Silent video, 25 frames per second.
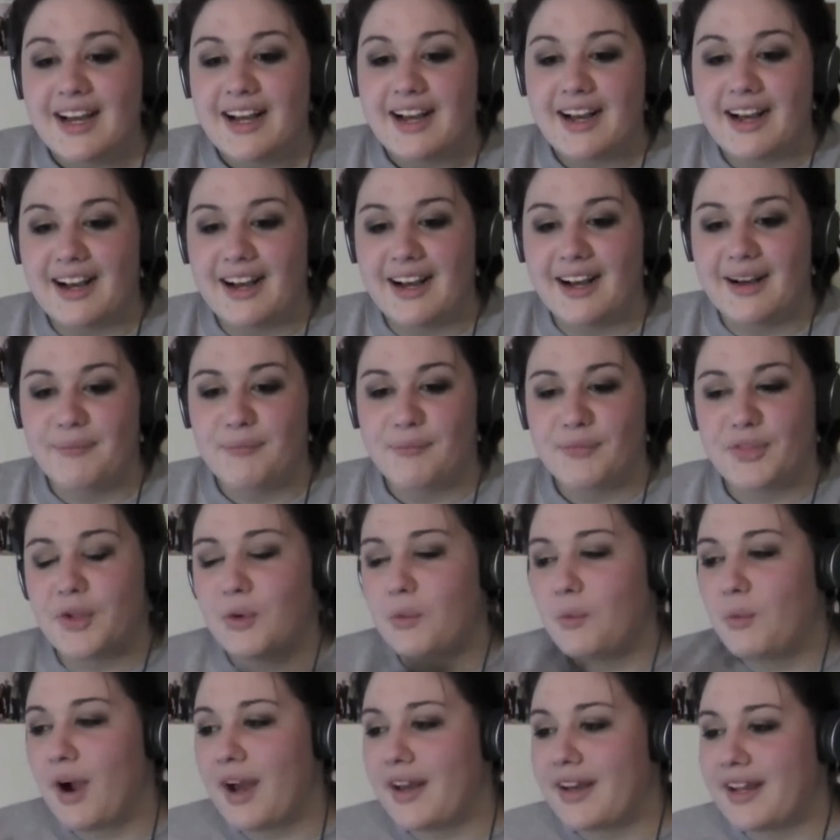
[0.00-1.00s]

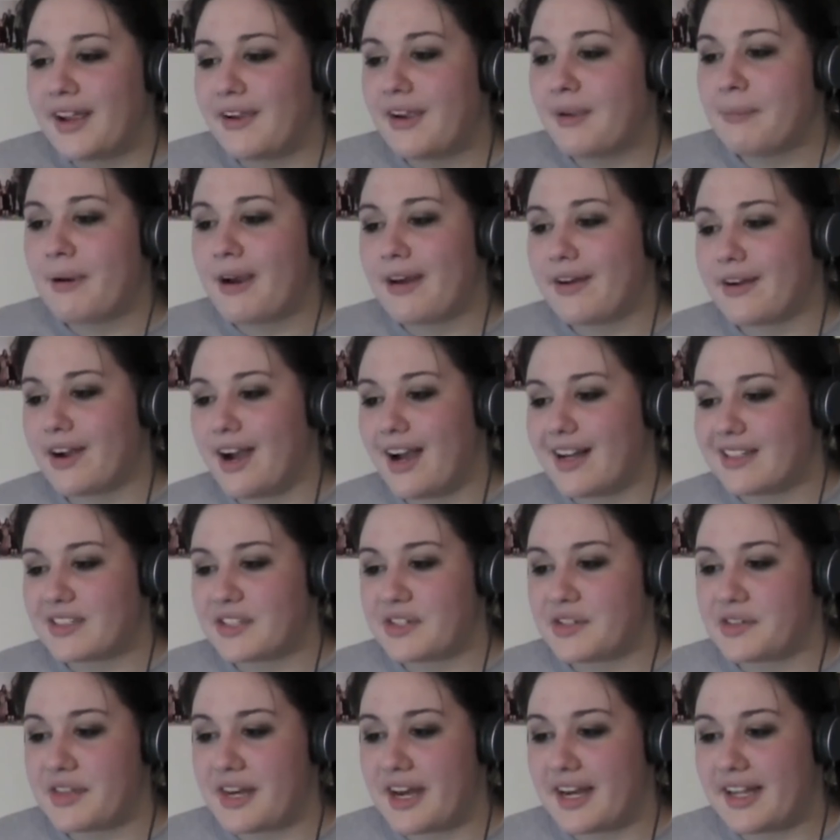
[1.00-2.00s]
The one Harry Potter
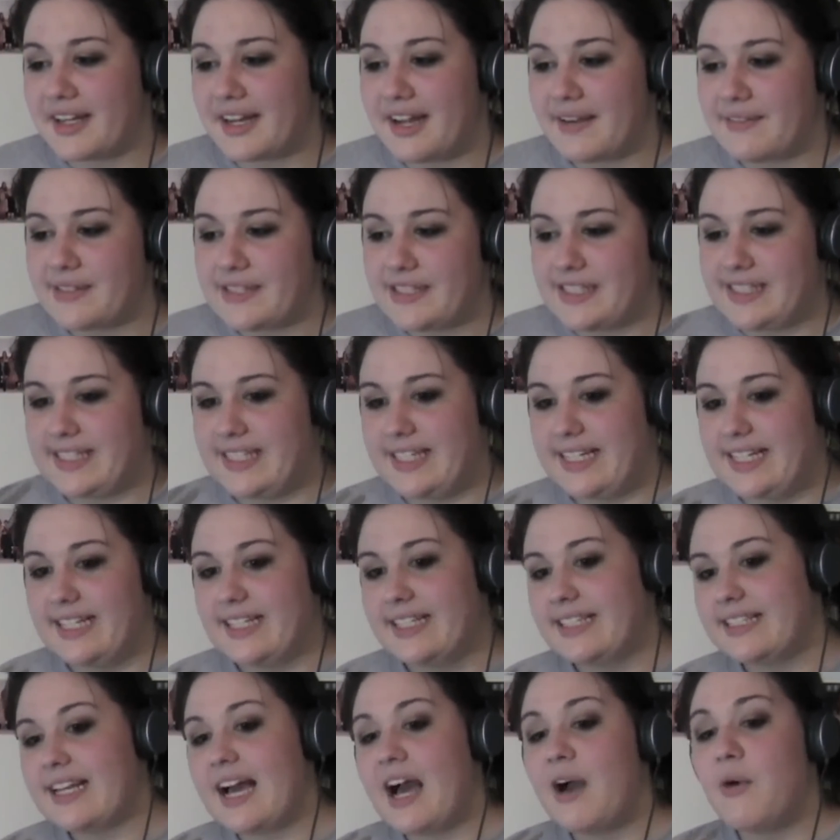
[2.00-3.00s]
Oscar that I could ever
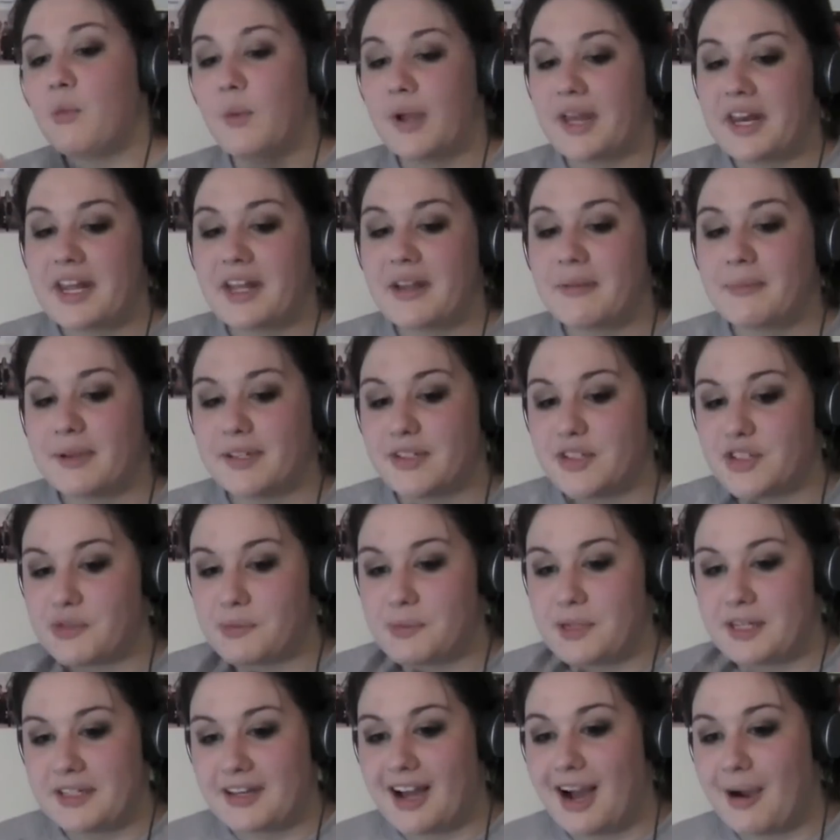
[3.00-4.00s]
see, not winning, but
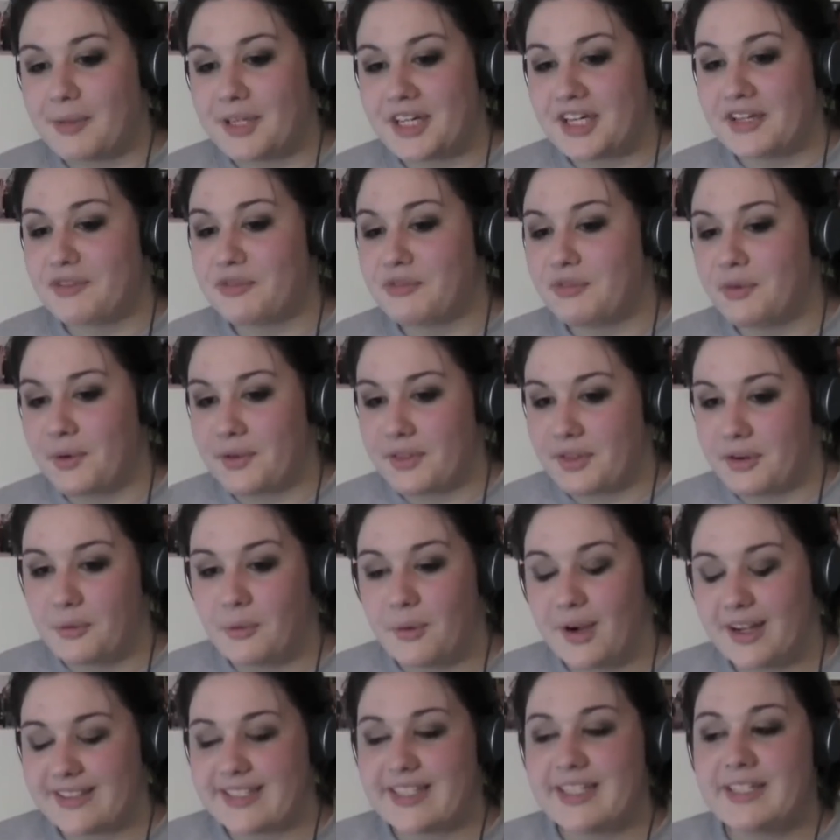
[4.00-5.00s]
just being nominated for that it
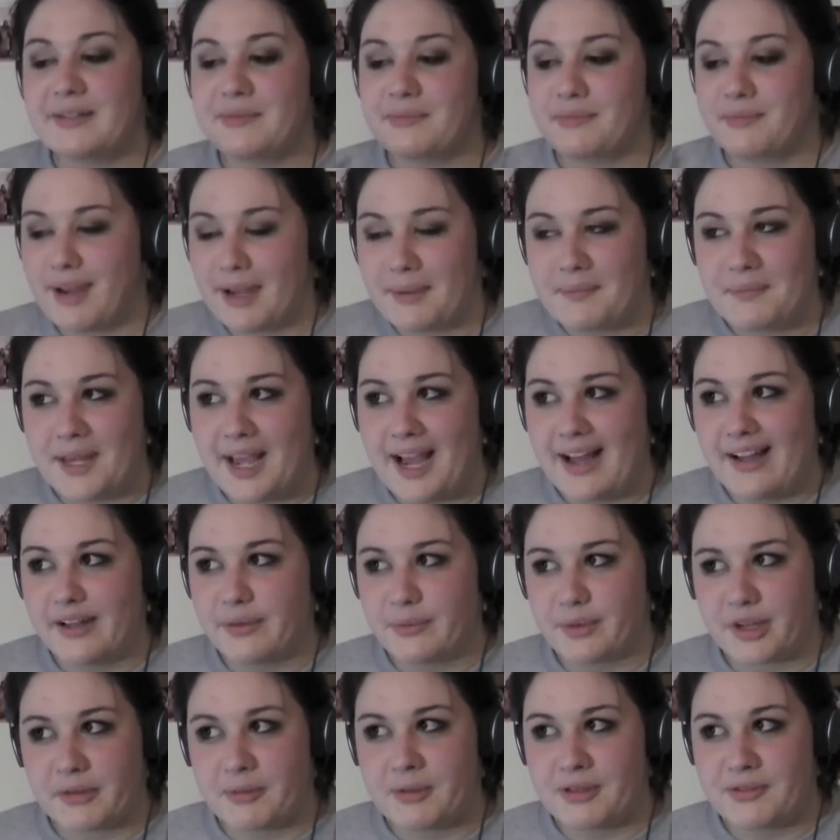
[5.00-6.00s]
wasn't, might be
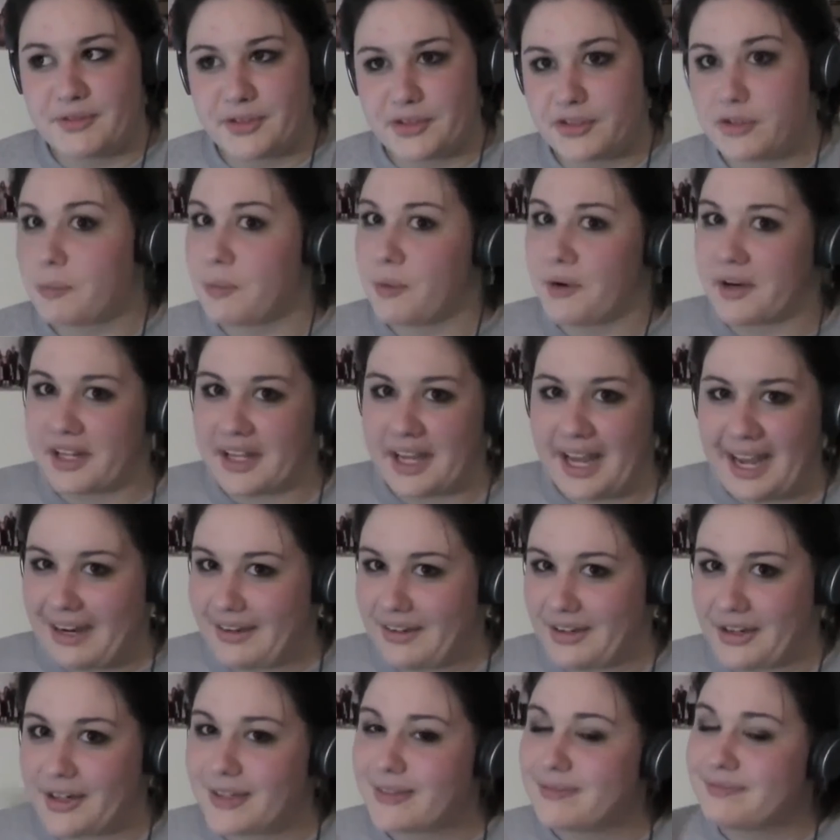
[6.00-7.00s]
Alan Rickman for supporting
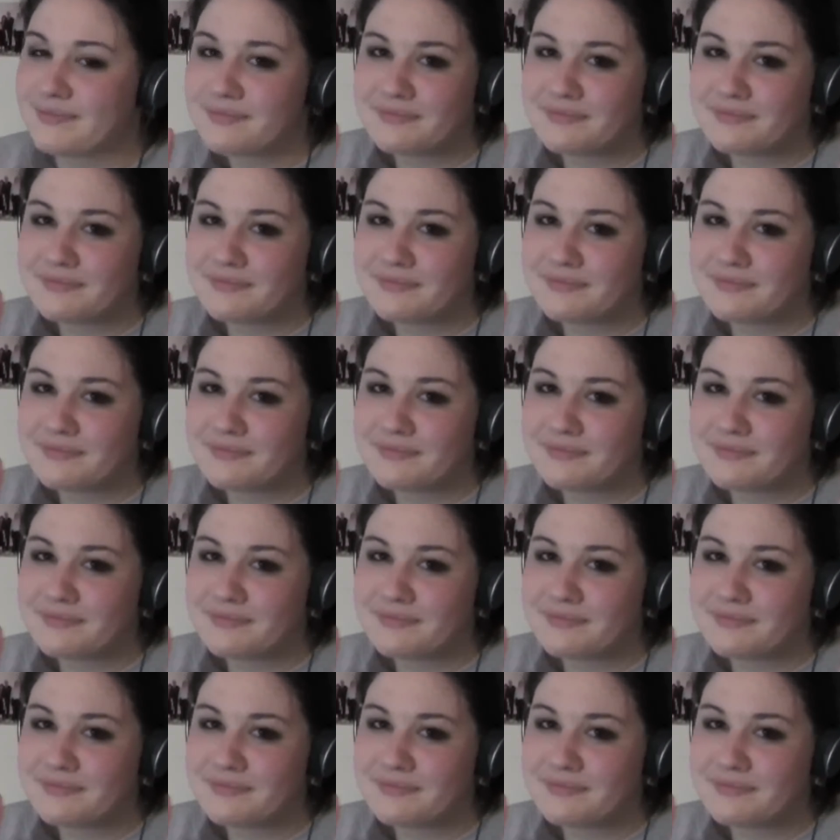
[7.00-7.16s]
actor.